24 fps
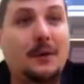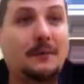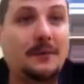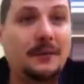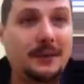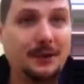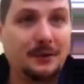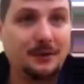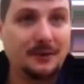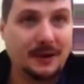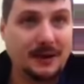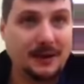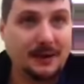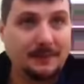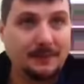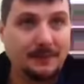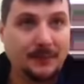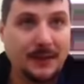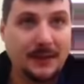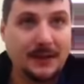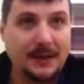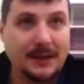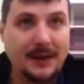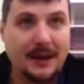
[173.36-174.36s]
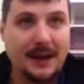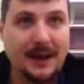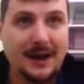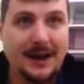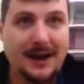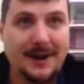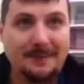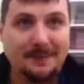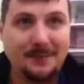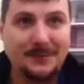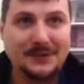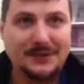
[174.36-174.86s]
everything already.
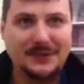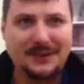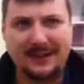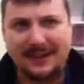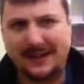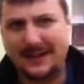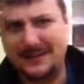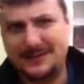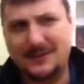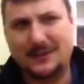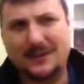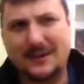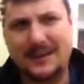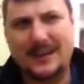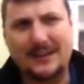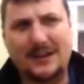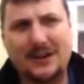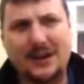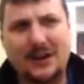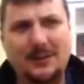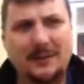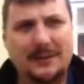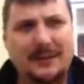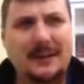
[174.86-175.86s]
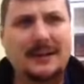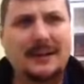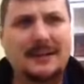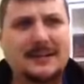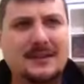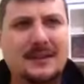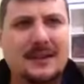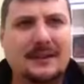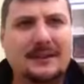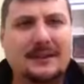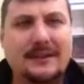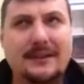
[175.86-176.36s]
So like it's all ego and
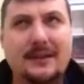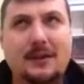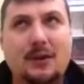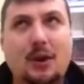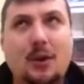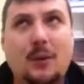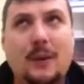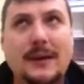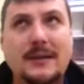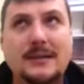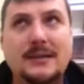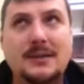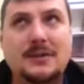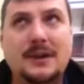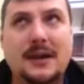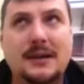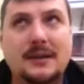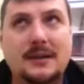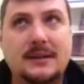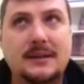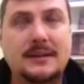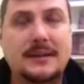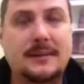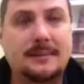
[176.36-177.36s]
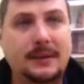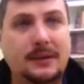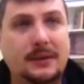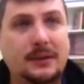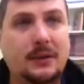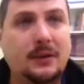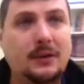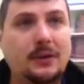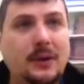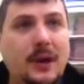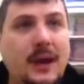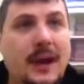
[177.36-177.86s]
it's like they're always attracted to something
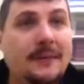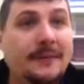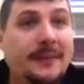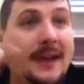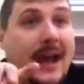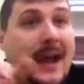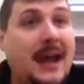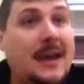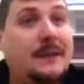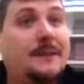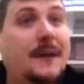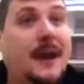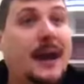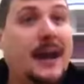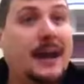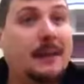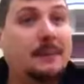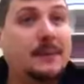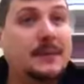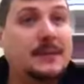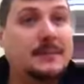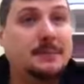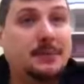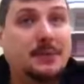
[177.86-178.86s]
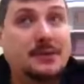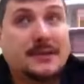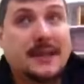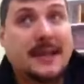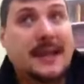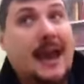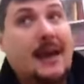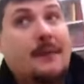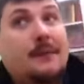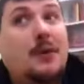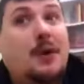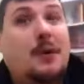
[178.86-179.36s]
new. The A for aimless because they
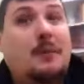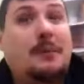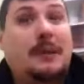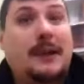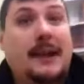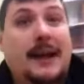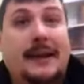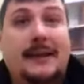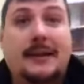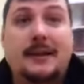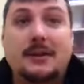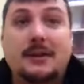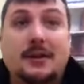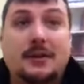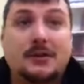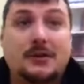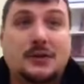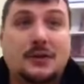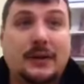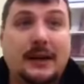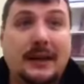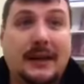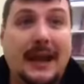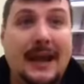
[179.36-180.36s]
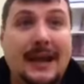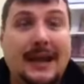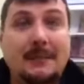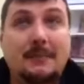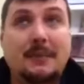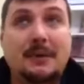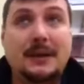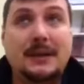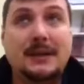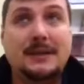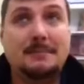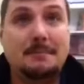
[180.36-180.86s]
have no plan. They're not joining
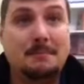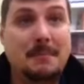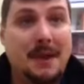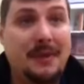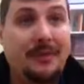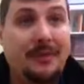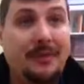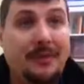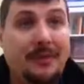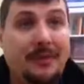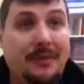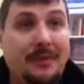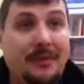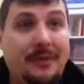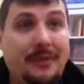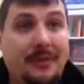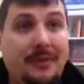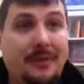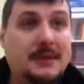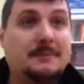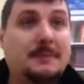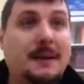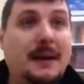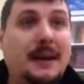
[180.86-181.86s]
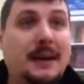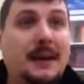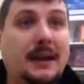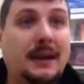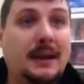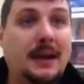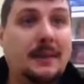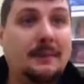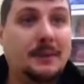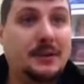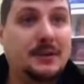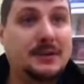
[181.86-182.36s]
anybody's method, making
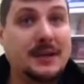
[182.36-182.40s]
it up